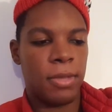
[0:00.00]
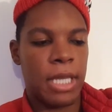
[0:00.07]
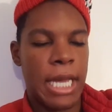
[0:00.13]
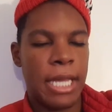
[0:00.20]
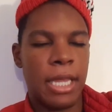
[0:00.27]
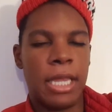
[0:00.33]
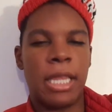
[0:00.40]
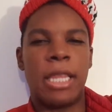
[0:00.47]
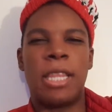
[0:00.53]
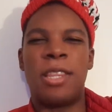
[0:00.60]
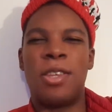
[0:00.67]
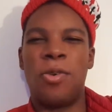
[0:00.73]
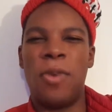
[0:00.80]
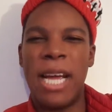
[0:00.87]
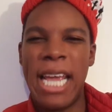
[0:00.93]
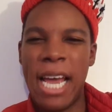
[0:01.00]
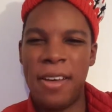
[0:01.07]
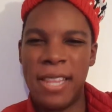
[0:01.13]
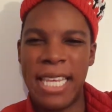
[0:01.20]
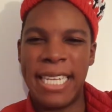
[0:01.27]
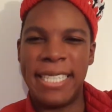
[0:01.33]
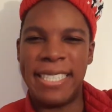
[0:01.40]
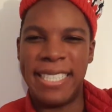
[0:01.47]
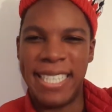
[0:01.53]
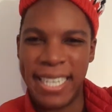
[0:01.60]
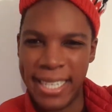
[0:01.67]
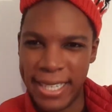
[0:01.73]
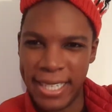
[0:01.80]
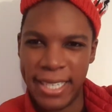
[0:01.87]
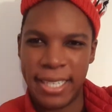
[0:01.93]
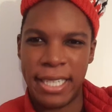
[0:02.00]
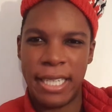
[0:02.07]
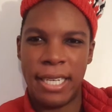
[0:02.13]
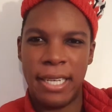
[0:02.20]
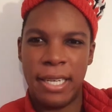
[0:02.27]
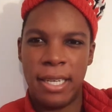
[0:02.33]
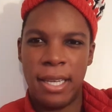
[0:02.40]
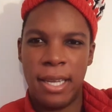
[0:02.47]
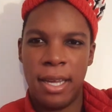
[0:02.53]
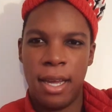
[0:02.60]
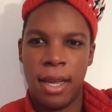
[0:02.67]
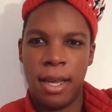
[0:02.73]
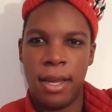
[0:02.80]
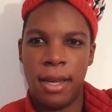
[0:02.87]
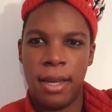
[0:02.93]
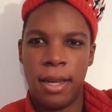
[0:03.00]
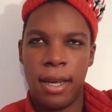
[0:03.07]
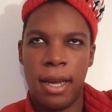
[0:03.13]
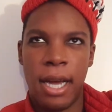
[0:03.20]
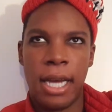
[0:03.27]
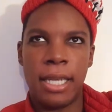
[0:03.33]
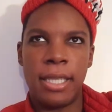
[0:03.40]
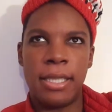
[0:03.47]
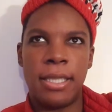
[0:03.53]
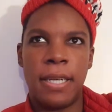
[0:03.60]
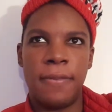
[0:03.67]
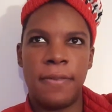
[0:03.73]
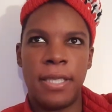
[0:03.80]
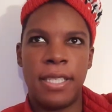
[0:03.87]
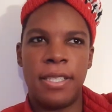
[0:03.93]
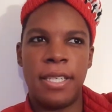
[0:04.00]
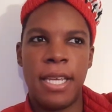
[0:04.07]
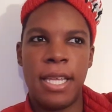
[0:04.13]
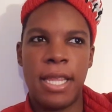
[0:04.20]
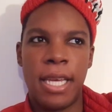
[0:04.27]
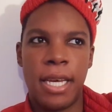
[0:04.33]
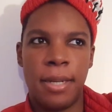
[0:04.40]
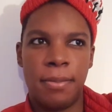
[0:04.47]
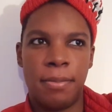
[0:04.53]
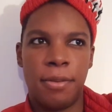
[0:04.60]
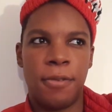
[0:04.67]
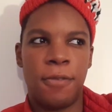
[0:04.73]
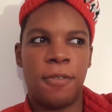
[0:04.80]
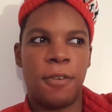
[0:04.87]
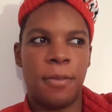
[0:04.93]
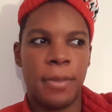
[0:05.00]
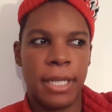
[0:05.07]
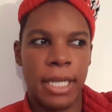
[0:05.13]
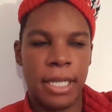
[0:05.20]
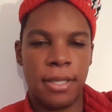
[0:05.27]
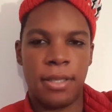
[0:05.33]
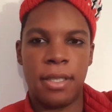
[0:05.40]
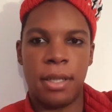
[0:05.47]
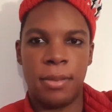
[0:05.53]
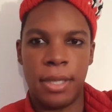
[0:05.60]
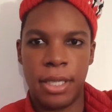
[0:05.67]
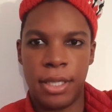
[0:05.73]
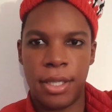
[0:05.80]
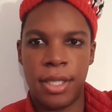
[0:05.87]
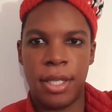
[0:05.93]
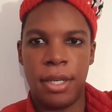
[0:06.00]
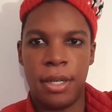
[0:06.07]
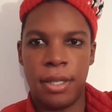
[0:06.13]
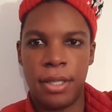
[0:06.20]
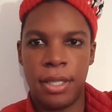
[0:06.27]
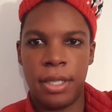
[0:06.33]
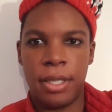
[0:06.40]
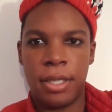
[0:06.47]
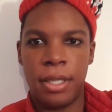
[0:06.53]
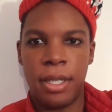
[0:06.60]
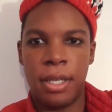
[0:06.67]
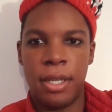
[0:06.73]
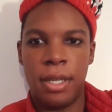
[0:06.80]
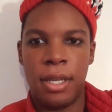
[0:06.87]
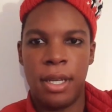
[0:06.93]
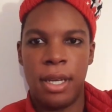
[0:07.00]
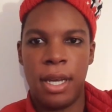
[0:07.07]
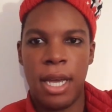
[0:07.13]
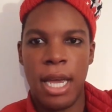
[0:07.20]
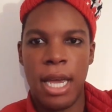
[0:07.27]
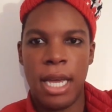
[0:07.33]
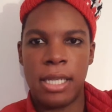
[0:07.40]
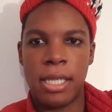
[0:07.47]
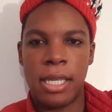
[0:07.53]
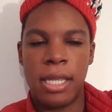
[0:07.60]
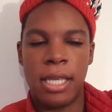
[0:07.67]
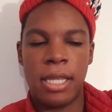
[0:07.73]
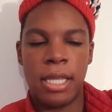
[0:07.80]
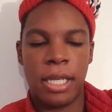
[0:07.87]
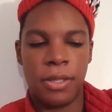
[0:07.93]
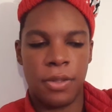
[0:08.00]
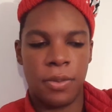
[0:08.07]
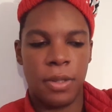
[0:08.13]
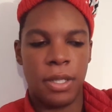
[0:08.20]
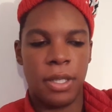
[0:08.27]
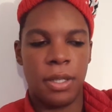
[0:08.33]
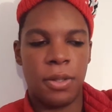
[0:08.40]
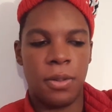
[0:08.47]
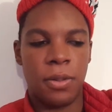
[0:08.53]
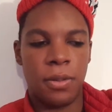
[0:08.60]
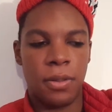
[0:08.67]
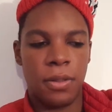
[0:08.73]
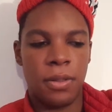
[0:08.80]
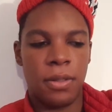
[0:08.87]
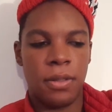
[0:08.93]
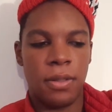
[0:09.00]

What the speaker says: and the way how they did it, I can definitely see them performing in someone's church. And I think that's really cool.